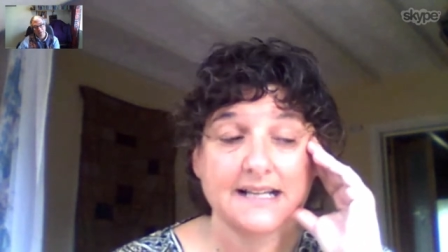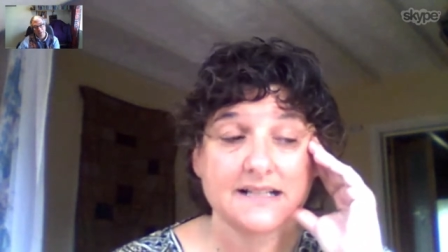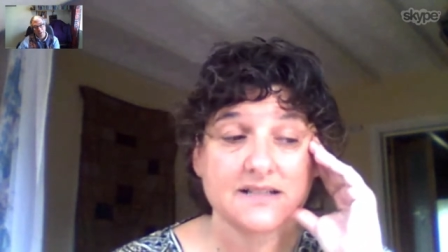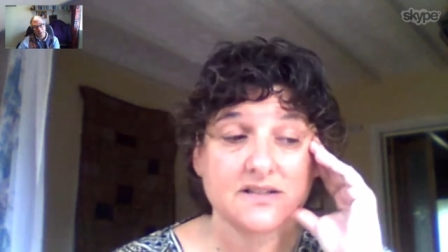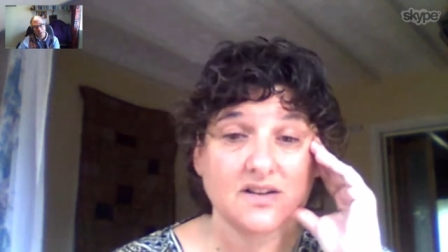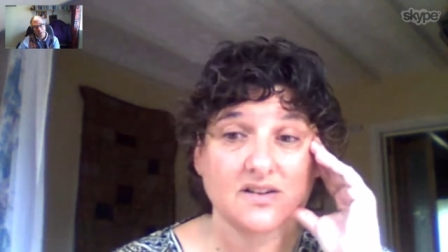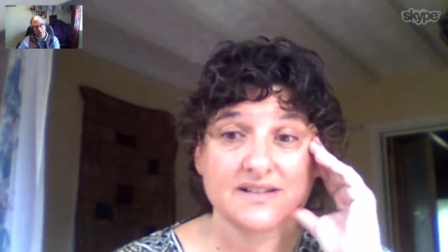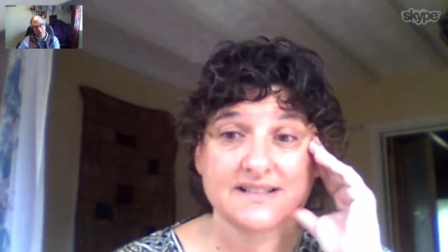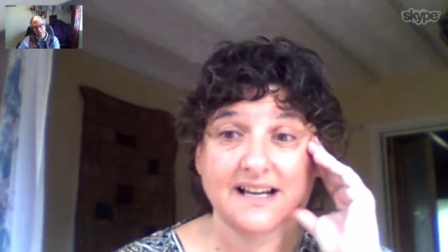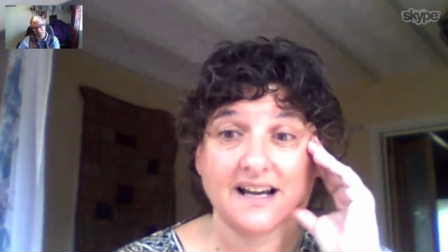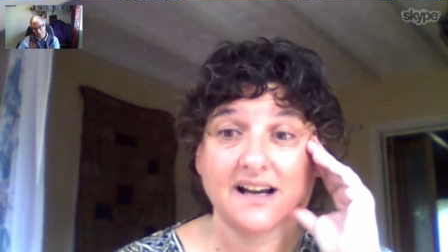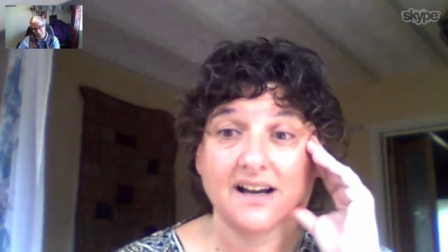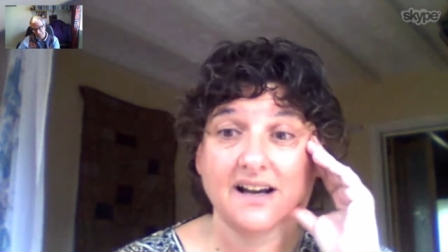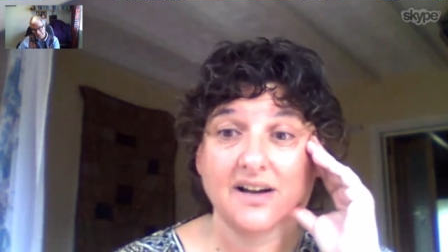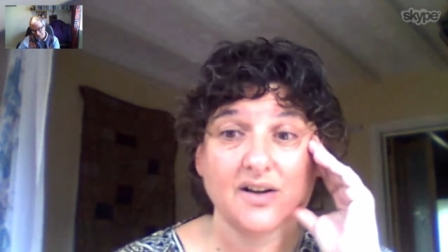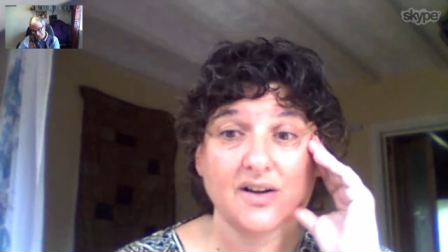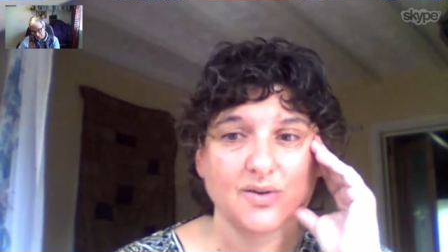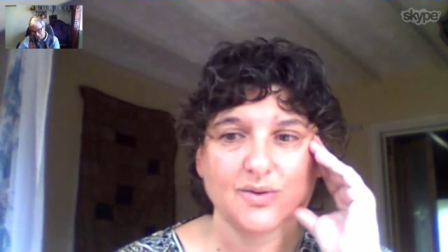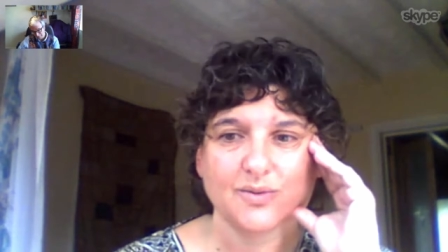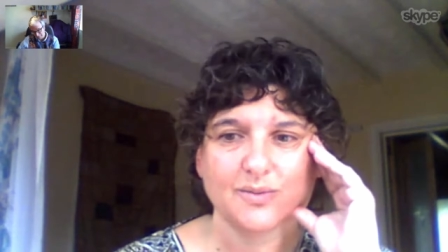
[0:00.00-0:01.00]
it's not our
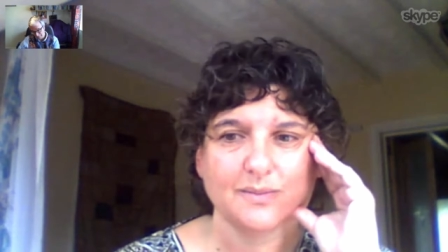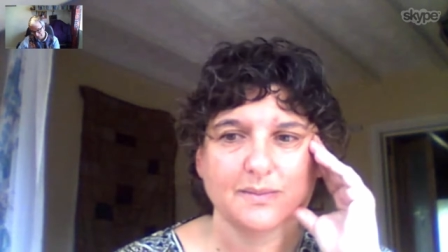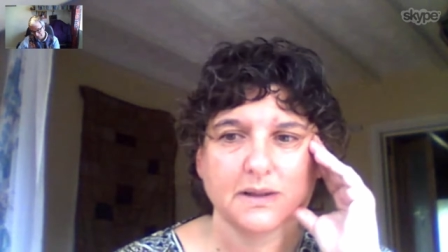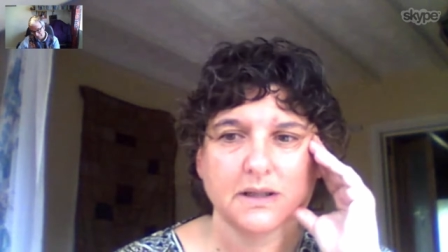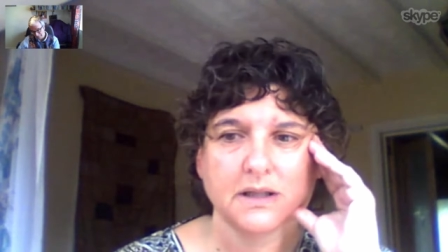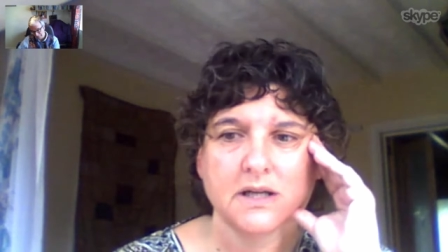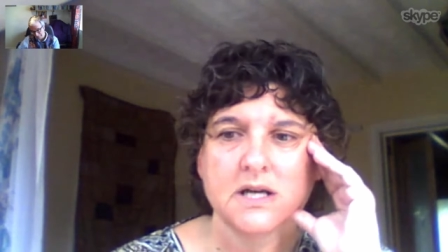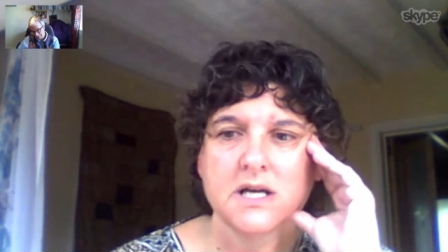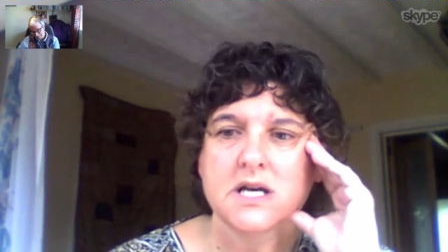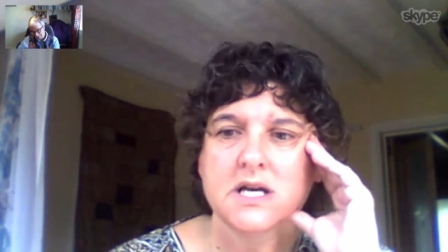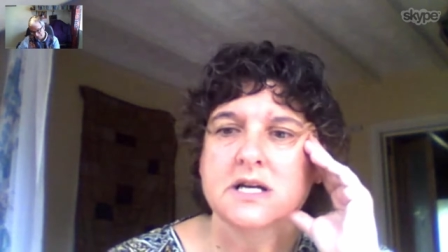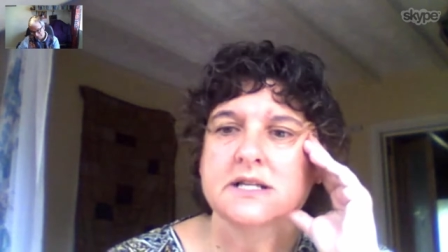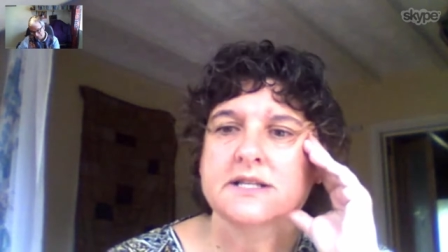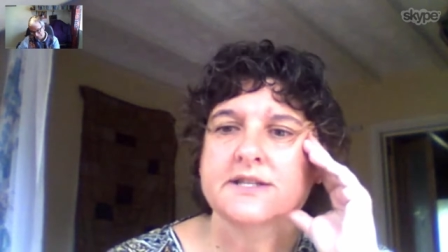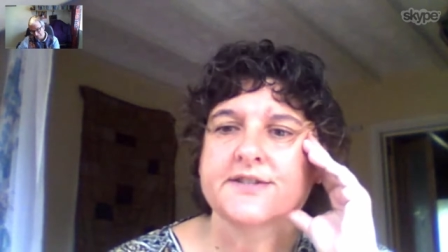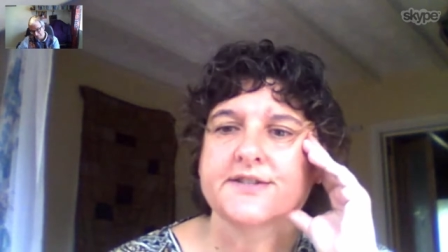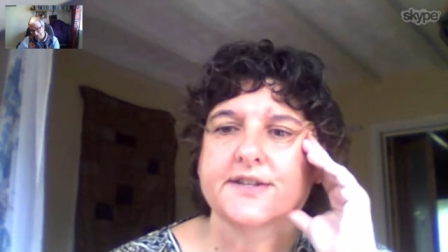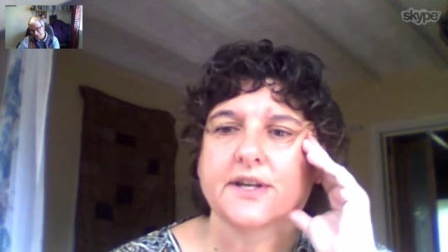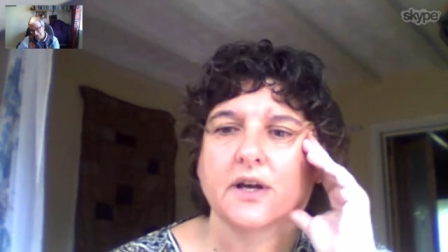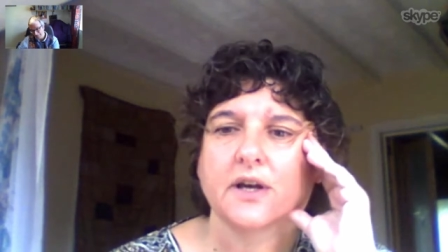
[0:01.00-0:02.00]
home
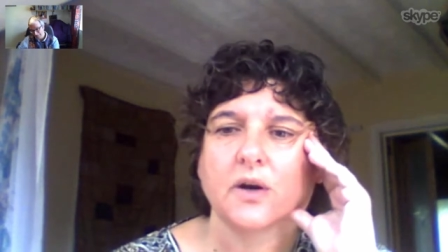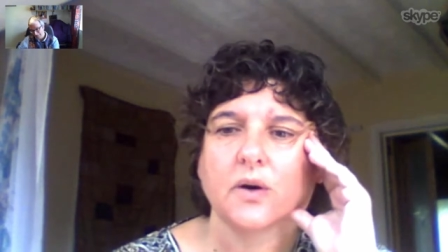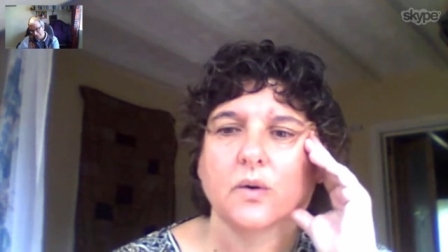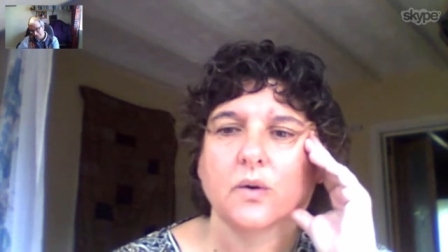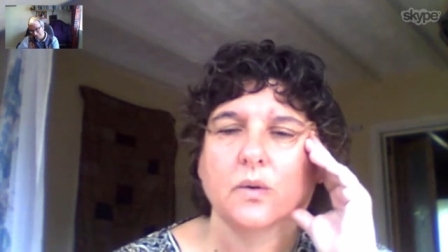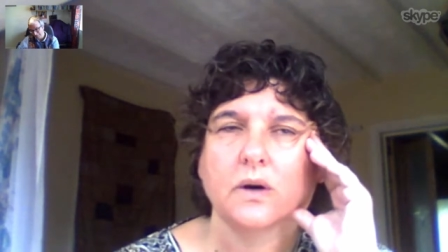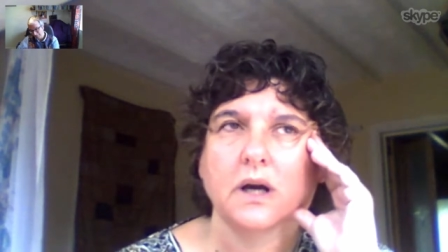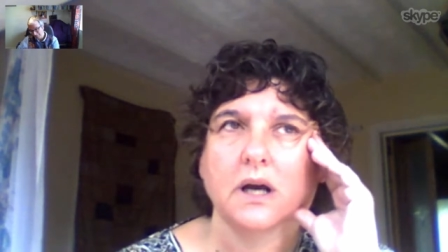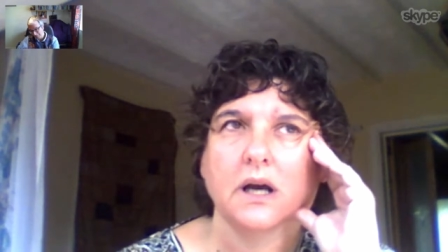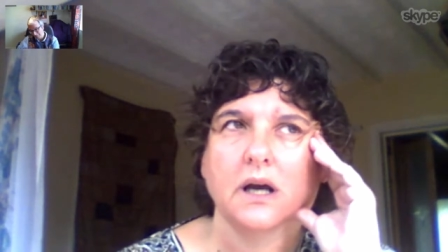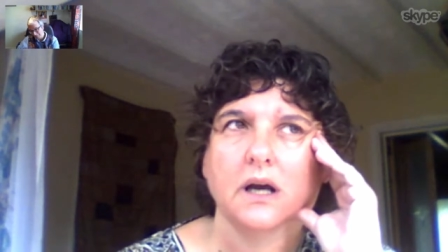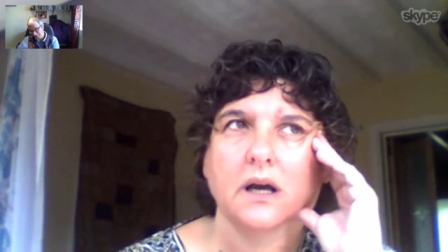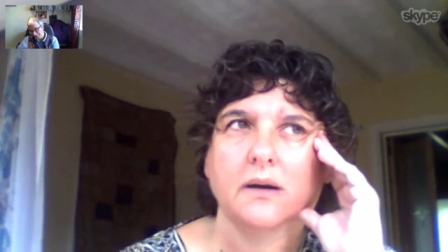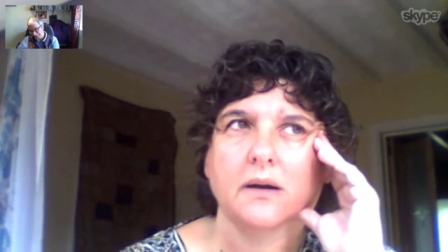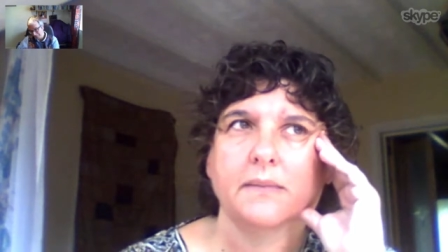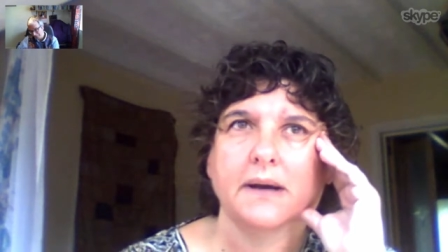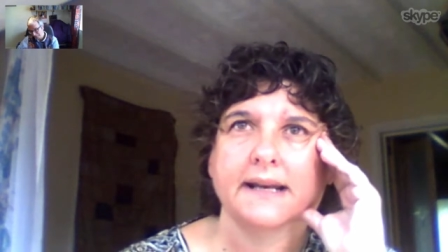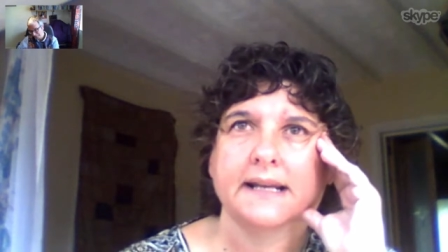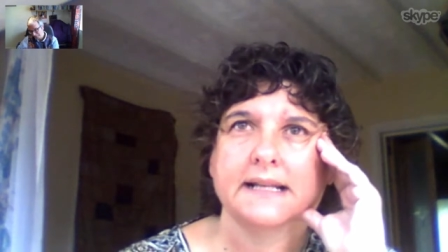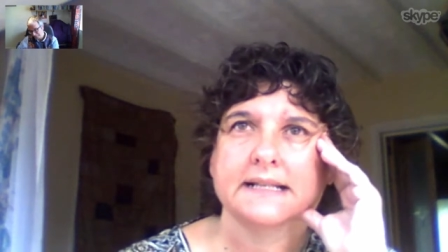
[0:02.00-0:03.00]
so
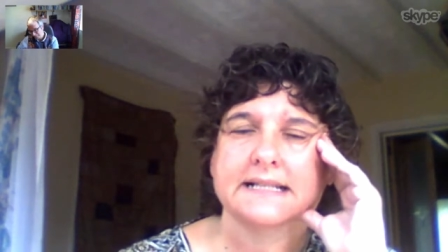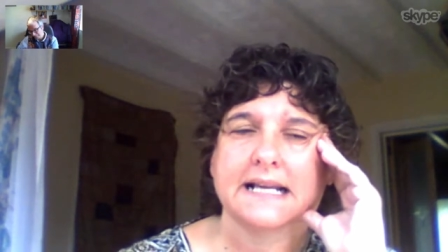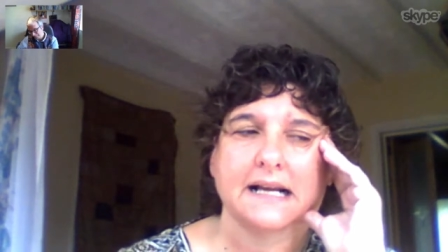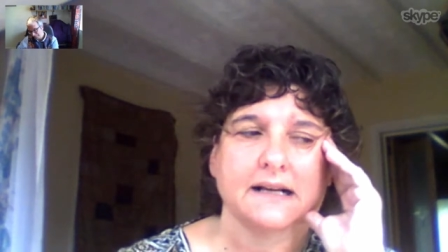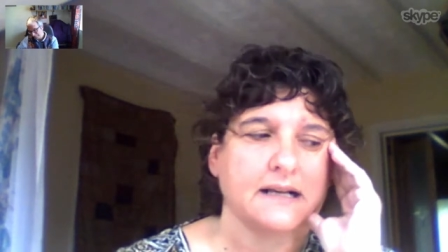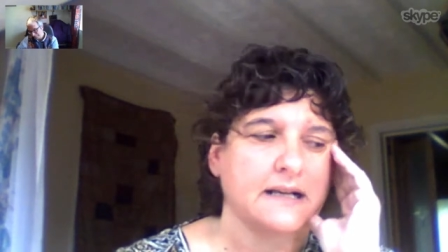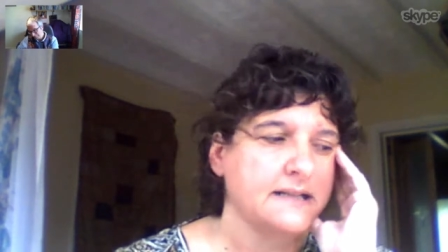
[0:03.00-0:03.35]
um, and it,